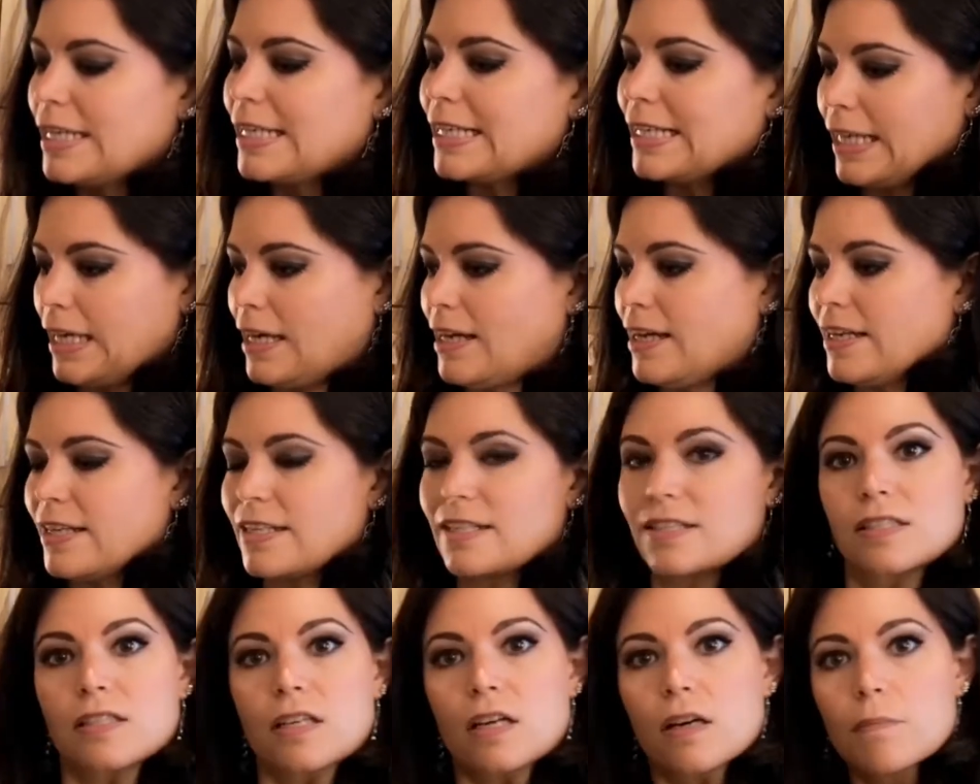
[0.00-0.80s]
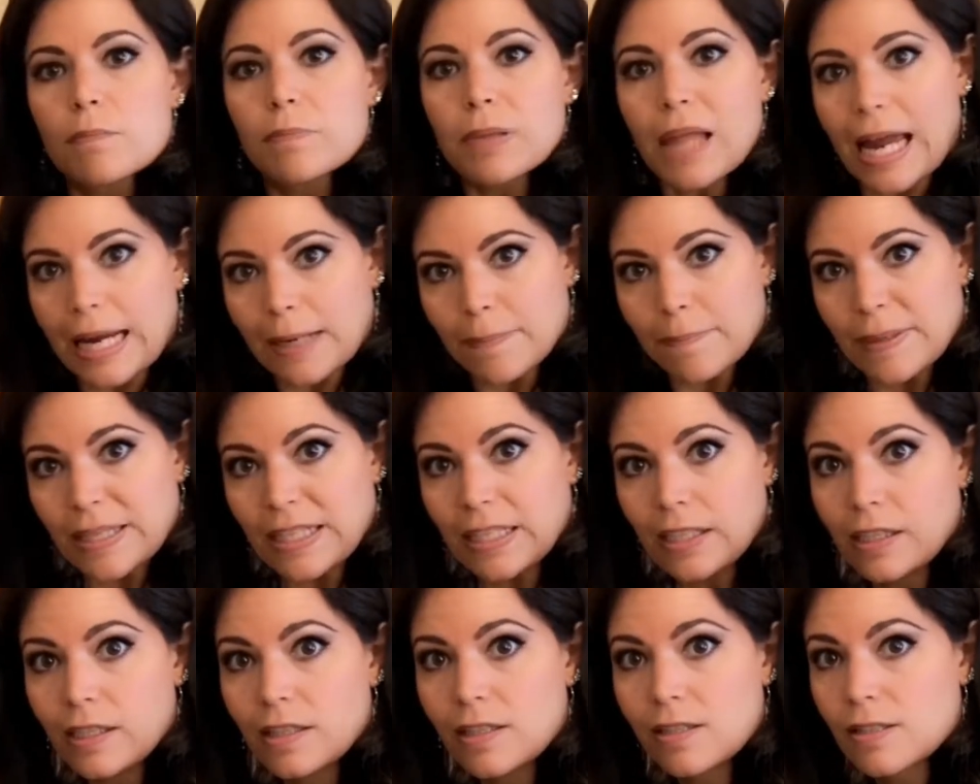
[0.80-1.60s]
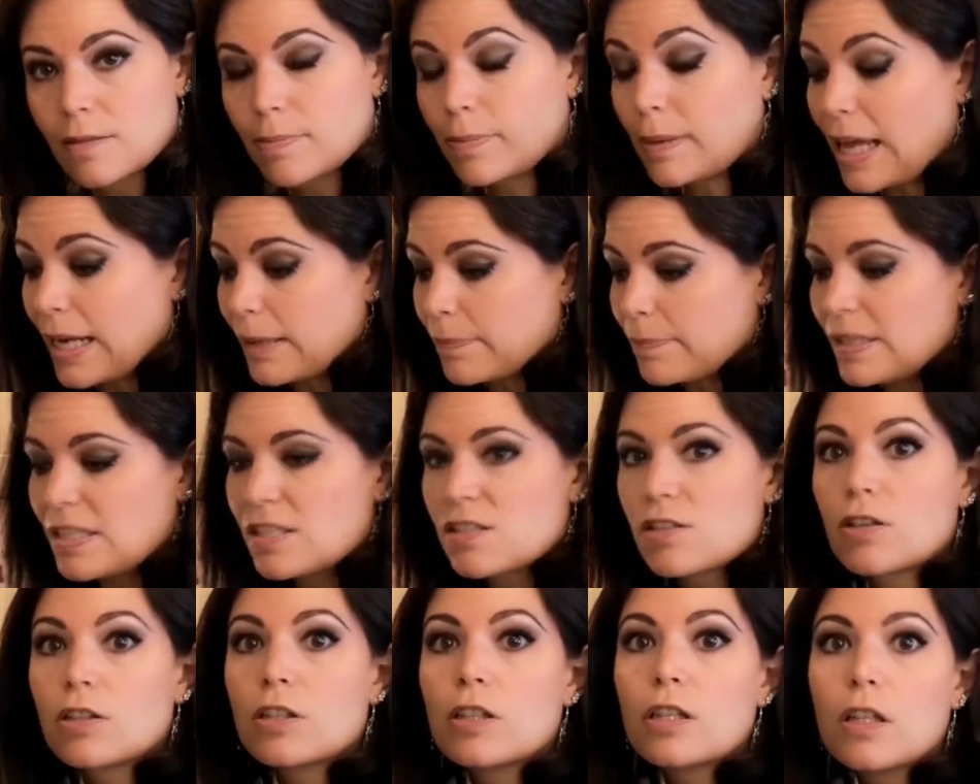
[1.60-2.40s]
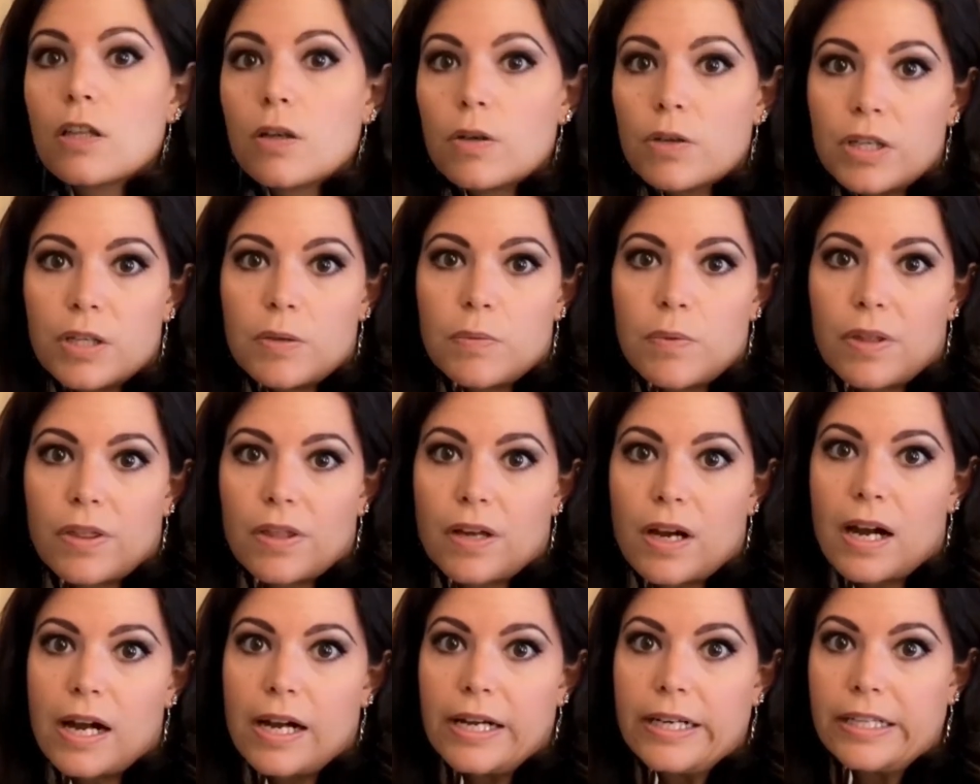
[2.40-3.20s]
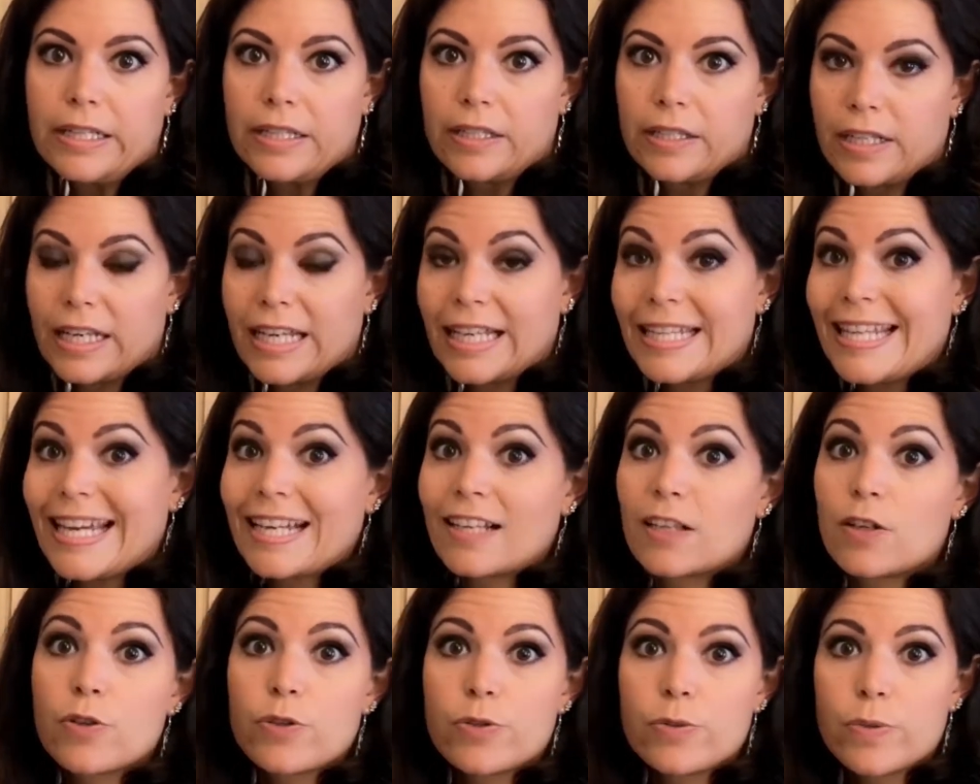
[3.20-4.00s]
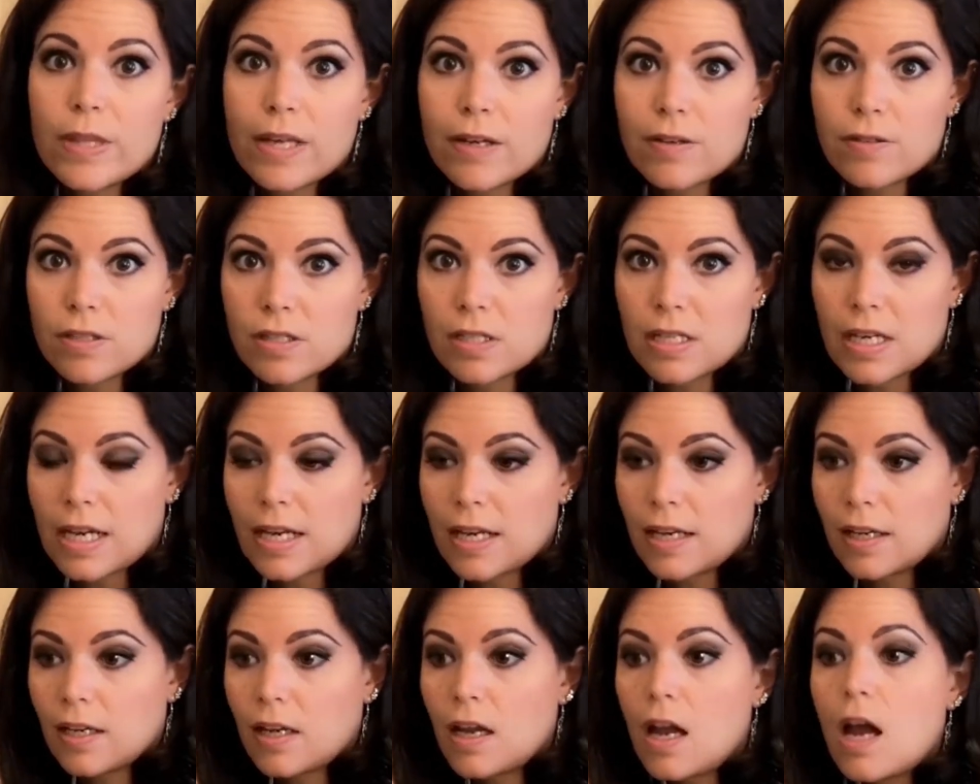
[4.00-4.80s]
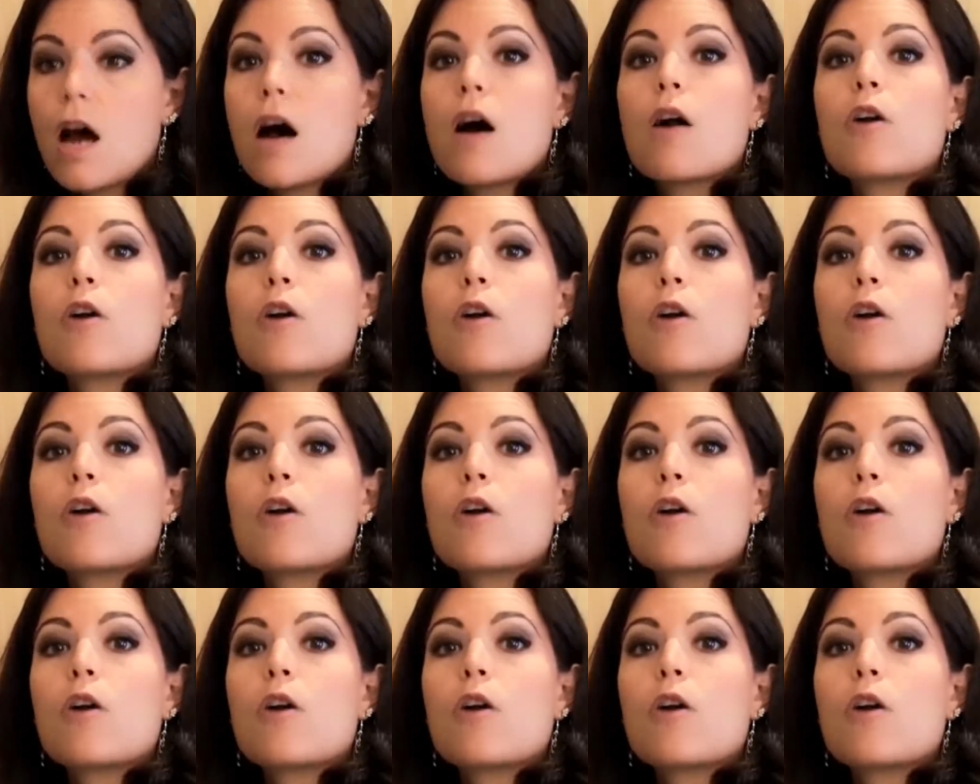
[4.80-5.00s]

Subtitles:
Guys, black beans. Black beans are loaded with iron, and that goes without saying.